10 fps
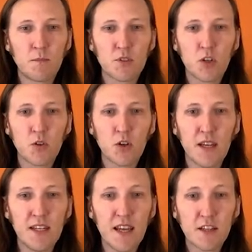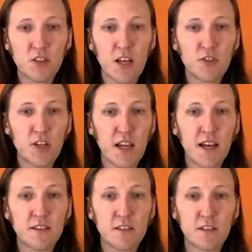So your
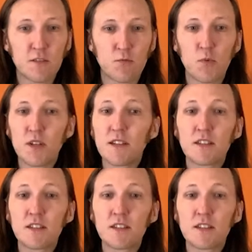index.js is really